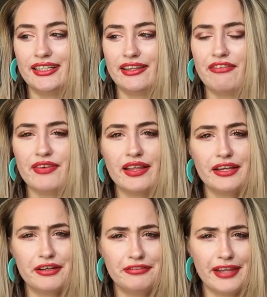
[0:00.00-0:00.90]
the
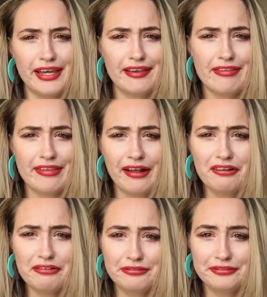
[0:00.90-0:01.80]
feeling of like
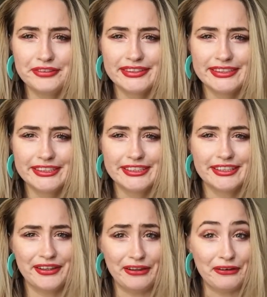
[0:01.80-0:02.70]

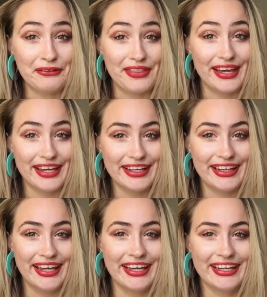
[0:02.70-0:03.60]
self-loathing,
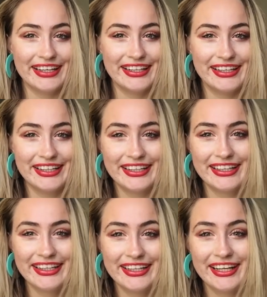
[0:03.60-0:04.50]
like
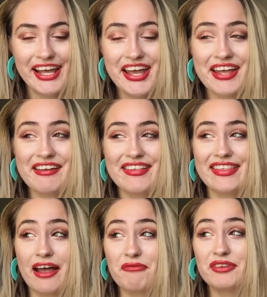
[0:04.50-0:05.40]

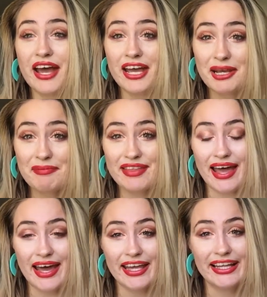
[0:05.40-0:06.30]
sometimes
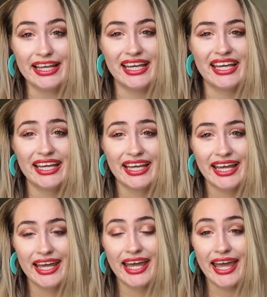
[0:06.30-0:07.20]
I like
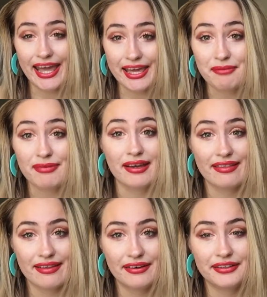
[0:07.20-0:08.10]
hate
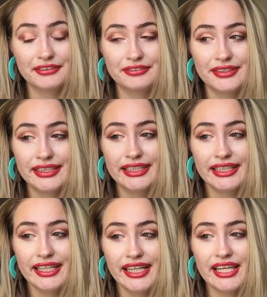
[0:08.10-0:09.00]
myself,
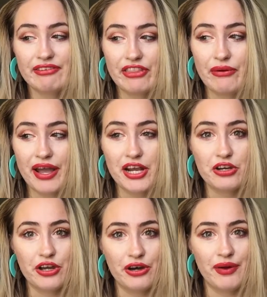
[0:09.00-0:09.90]
even though I
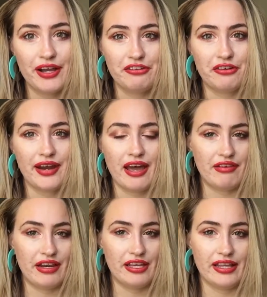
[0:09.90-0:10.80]
know I don't have
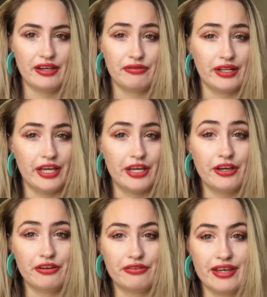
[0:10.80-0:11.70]
any like really
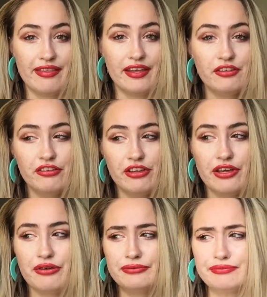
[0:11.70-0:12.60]
good reason to.